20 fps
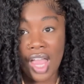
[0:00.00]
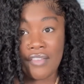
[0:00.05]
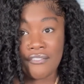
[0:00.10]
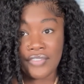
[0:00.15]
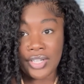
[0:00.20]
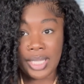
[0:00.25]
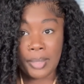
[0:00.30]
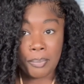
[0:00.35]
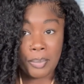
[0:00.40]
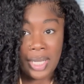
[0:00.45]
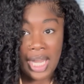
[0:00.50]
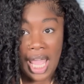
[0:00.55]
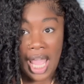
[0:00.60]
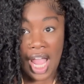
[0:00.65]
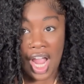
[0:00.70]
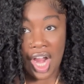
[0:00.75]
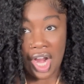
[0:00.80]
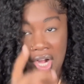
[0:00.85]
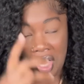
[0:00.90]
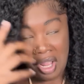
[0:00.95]
flipping the
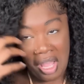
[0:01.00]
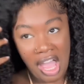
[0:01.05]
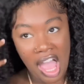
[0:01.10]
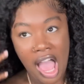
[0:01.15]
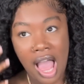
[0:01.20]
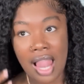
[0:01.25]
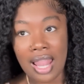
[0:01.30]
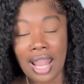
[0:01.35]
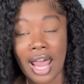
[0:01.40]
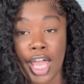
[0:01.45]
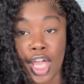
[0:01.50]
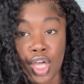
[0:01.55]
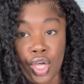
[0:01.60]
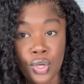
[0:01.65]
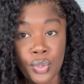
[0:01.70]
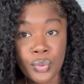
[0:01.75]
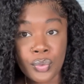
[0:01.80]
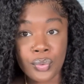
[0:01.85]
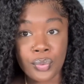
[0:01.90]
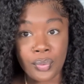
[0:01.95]
hair like
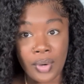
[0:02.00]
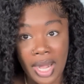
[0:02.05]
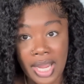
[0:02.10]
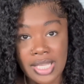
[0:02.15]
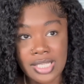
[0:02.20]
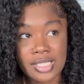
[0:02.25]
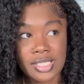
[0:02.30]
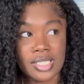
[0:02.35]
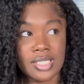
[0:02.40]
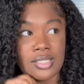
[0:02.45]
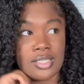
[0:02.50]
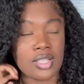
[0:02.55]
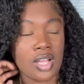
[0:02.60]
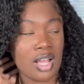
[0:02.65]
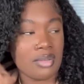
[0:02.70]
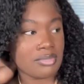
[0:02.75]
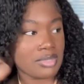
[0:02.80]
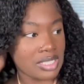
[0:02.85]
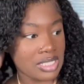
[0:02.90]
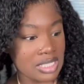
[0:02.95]
crazy. So
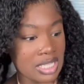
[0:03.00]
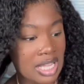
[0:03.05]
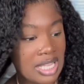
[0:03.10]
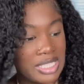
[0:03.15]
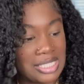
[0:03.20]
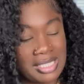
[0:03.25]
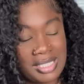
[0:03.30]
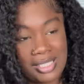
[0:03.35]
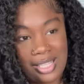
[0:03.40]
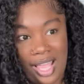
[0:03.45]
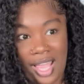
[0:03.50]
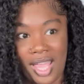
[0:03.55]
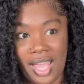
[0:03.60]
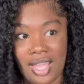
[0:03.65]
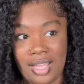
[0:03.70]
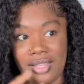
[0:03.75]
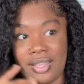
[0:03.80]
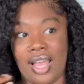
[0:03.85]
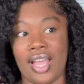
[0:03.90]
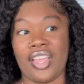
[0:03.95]
I'm just like, dang,
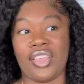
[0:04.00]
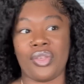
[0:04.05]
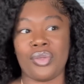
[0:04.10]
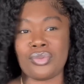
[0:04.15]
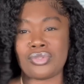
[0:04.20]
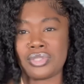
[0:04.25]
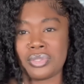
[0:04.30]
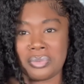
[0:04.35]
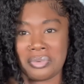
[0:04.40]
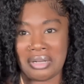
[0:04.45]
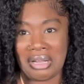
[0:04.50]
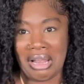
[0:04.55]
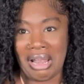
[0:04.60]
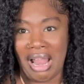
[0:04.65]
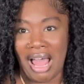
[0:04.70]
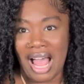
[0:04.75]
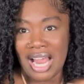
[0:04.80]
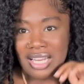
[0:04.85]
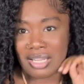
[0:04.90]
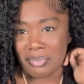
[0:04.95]
like, you doing a
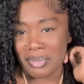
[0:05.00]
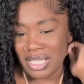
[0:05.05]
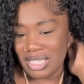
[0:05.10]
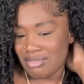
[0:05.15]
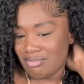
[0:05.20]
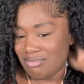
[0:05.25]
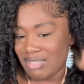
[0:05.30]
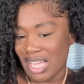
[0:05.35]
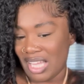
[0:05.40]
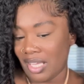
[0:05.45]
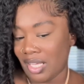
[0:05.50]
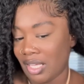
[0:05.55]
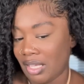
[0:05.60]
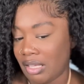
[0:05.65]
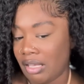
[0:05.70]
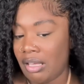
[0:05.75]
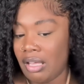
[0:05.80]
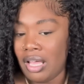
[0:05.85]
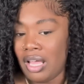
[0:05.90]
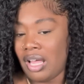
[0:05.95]
lot to be
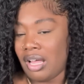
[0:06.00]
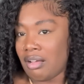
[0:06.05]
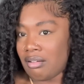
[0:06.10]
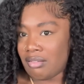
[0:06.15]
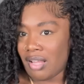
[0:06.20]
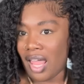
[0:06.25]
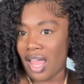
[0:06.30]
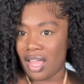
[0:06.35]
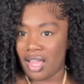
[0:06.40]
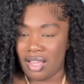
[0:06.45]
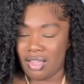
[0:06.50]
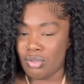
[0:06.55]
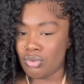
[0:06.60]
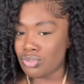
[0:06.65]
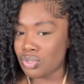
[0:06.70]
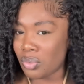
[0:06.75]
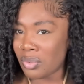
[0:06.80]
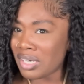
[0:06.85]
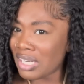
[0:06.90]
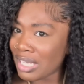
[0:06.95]
like you
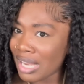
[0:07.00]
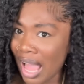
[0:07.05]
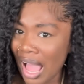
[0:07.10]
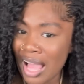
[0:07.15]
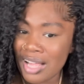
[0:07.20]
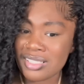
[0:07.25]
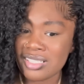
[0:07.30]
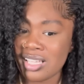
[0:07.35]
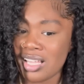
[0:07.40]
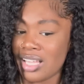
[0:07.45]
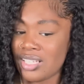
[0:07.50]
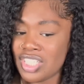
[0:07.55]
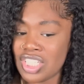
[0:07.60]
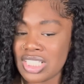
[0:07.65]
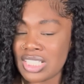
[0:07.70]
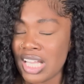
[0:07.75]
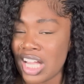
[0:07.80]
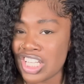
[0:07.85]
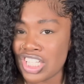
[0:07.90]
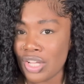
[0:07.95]
doing a lot to
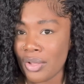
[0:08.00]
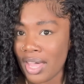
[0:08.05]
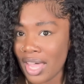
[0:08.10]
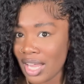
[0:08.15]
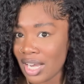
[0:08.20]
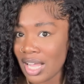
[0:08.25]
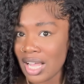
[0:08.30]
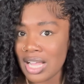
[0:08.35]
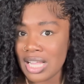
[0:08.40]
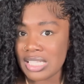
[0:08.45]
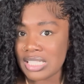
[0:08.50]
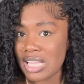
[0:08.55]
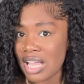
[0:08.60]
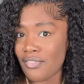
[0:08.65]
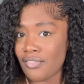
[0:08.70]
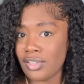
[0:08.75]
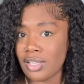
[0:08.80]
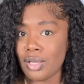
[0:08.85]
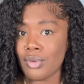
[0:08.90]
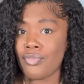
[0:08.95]
just get your hair done. And
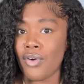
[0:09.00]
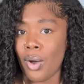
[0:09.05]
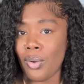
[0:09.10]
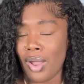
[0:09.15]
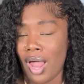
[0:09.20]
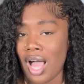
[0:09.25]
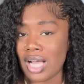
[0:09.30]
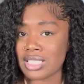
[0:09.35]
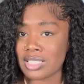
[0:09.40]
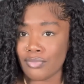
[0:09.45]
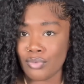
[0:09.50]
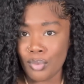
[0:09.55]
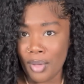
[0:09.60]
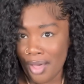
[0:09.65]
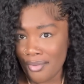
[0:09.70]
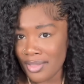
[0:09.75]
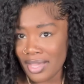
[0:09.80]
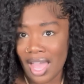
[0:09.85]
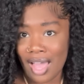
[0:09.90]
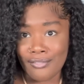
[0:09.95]
definitely faux locks. If you
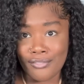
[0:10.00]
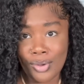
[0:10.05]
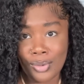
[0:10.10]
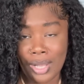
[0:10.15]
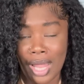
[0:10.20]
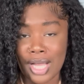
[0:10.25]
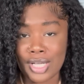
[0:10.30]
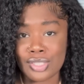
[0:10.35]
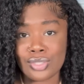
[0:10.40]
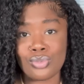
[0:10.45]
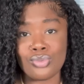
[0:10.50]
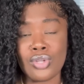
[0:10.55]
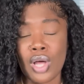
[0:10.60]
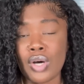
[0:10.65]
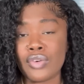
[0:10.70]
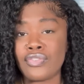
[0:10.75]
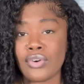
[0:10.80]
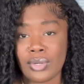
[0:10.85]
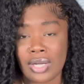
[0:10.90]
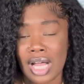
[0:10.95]
ever got faux locks, you
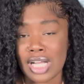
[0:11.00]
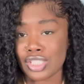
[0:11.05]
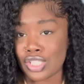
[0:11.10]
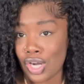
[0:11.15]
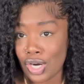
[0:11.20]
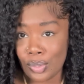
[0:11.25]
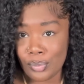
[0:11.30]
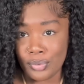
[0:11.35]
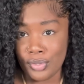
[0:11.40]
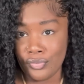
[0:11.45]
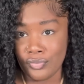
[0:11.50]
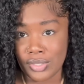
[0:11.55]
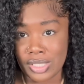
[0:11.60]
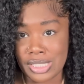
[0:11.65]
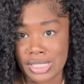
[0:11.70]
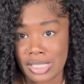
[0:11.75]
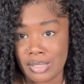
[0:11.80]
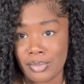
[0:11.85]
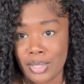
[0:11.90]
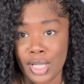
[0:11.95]
know faux locks hurt when you
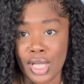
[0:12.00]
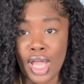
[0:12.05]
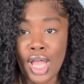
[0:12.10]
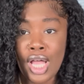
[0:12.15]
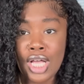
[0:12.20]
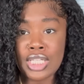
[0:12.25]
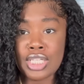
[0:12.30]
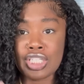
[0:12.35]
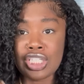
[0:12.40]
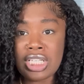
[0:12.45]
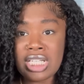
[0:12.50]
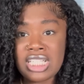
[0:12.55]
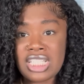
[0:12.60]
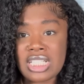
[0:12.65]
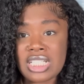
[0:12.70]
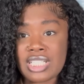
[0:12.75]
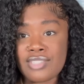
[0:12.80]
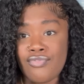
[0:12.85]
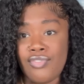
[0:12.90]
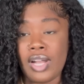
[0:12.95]
first get them done. So she's
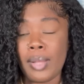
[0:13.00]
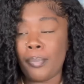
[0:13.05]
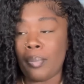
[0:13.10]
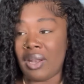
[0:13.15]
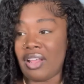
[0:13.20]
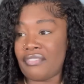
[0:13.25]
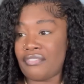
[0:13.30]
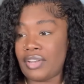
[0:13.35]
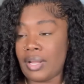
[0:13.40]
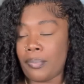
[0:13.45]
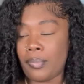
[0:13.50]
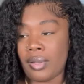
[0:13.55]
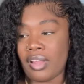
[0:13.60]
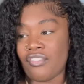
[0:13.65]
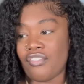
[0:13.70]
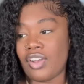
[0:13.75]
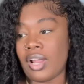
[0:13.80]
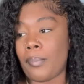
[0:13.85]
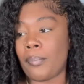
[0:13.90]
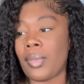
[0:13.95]
just
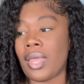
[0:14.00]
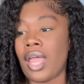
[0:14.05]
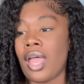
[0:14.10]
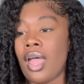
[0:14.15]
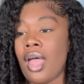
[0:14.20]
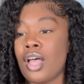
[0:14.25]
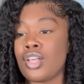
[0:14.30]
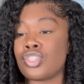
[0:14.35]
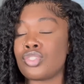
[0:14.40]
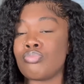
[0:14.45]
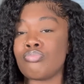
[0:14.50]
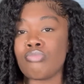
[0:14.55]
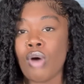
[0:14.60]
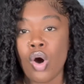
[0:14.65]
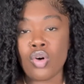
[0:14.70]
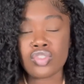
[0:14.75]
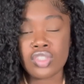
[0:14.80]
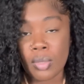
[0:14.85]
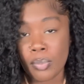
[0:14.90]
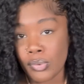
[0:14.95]
flipping,
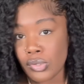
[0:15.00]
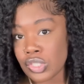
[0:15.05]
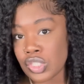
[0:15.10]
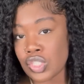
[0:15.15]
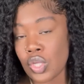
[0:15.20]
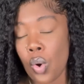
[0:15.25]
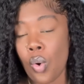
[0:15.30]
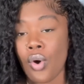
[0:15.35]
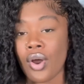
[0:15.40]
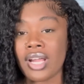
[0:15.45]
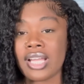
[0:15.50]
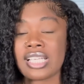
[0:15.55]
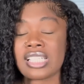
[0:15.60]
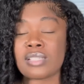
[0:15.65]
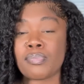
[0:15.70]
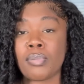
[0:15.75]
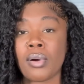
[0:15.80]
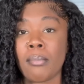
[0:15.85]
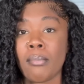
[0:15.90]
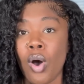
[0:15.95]
multiple stories,
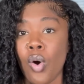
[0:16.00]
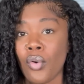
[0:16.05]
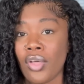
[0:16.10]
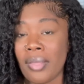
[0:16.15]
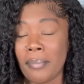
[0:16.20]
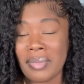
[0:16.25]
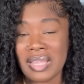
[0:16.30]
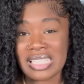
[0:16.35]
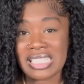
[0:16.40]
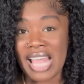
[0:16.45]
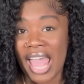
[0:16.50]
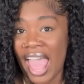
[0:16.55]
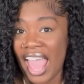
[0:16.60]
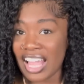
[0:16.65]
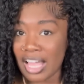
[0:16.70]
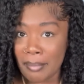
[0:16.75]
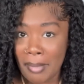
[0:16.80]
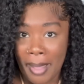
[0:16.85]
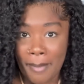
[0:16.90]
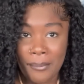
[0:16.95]
promoting me,
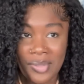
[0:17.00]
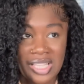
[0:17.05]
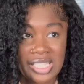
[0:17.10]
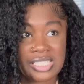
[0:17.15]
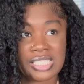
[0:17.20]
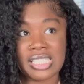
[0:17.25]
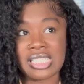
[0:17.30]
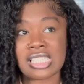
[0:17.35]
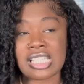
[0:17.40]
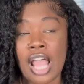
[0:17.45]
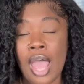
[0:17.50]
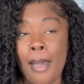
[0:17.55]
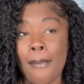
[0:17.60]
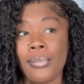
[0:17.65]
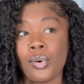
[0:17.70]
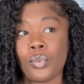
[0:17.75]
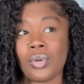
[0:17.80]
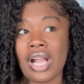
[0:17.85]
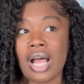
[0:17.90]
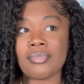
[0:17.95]
tagging my business.
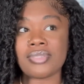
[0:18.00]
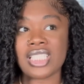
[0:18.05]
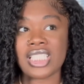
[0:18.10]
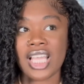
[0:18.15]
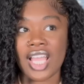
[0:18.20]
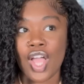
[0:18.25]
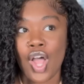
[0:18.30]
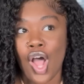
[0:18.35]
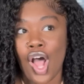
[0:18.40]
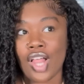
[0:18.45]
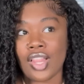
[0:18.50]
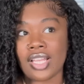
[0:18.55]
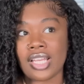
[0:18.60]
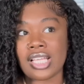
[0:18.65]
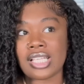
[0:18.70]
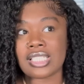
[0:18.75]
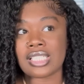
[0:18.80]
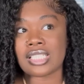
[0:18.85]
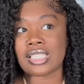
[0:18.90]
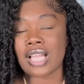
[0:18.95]
But when I'm seeing all of
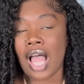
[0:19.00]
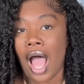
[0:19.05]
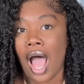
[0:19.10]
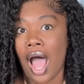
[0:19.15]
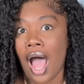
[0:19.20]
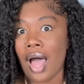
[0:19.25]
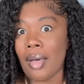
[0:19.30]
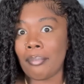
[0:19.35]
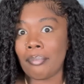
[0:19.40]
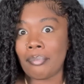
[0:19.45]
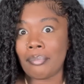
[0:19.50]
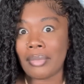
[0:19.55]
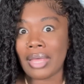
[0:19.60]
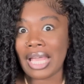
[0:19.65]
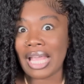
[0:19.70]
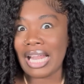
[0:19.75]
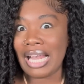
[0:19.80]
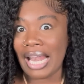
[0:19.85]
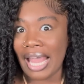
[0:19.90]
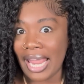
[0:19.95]
this, I'm
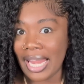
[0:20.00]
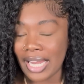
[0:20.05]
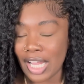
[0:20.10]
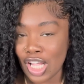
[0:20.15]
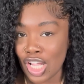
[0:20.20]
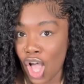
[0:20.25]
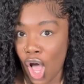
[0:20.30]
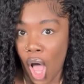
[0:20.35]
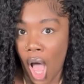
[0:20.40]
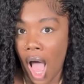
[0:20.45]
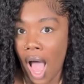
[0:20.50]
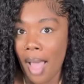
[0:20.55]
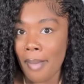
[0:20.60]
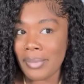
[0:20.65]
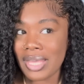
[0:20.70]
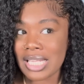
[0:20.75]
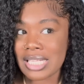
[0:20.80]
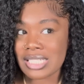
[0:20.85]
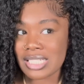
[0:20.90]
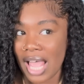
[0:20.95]
elated, y'all. I'm
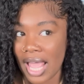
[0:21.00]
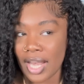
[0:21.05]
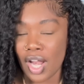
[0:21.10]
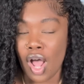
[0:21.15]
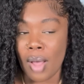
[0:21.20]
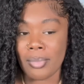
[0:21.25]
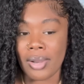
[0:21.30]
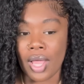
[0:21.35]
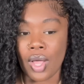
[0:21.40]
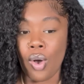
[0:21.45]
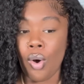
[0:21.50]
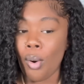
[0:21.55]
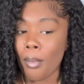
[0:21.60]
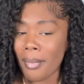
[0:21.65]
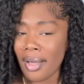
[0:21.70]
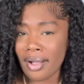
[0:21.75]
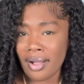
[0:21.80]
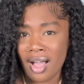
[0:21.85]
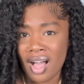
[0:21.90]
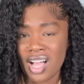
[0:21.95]
excited. I'm like, oh
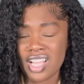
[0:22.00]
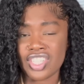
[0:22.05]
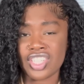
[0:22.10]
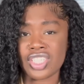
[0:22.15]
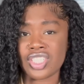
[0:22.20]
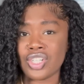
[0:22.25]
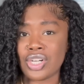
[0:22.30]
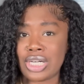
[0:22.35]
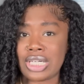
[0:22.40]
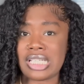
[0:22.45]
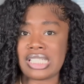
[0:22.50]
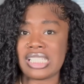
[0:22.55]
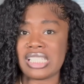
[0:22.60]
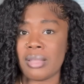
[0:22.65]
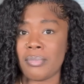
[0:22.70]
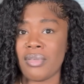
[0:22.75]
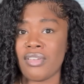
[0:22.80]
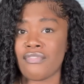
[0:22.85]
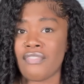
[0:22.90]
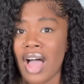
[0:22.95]
my gosh, this girl done
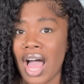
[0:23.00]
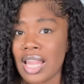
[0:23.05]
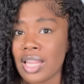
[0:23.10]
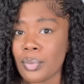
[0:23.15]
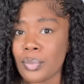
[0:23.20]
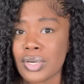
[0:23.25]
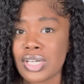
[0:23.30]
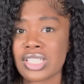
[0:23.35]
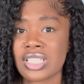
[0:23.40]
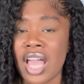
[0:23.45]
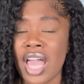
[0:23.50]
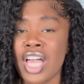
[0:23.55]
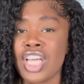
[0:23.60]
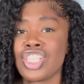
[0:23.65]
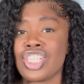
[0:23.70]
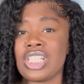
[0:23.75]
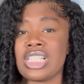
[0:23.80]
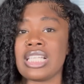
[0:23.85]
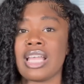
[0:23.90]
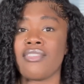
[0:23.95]
sent me followers.
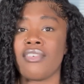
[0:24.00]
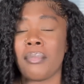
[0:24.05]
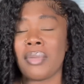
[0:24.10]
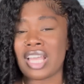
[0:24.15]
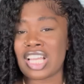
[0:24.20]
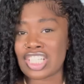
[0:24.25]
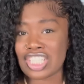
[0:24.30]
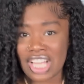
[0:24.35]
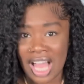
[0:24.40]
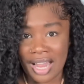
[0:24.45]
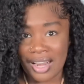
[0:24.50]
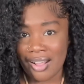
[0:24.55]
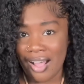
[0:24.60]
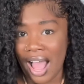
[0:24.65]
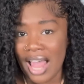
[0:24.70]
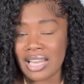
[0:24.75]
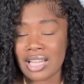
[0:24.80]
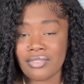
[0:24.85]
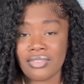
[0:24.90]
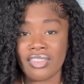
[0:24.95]
She's giving me a shout out.
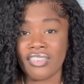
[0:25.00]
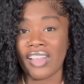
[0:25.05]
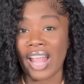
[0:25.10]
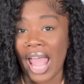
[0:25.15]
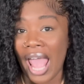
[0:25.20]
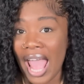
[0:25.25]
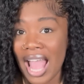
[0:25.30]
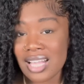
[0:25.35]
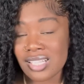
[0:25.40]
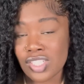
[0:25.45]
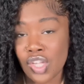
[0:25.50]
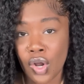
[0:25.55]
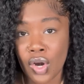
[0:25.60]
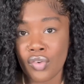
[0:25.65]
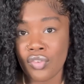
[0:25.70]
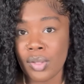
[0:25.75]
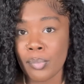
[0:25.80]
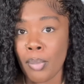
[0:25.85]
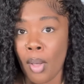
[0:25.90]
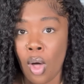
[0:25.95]
I never even asked her to
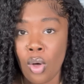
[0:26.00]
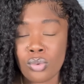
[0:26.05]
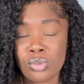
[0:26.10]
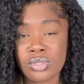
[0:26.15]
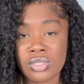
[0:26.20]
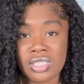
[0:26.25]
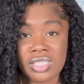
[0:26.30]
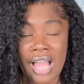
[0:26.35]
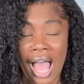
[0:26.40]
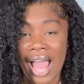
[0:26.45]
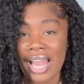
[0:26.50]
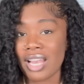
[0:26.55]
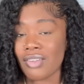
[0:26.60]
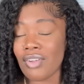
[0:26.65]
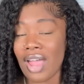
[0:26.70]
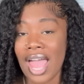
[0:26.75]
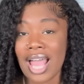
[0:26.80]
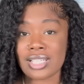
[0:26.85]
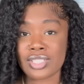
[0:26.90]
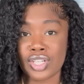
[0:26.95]
repost. I never
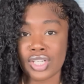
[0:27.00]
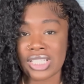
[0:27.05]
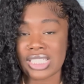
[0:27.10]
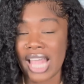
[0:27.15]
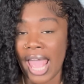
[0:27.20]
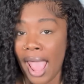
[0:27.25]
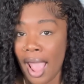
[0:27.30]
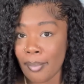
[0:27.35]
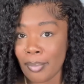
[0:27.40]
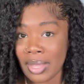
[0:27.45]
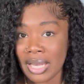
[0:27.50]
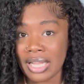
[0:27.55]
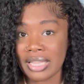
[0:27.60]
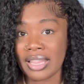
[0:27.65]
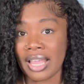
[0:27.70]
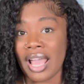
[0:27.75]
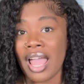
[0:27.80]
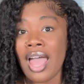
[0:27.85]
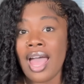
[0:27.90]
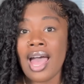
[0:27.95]
asked her to tag me
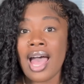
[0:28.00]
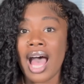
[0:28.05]
anything.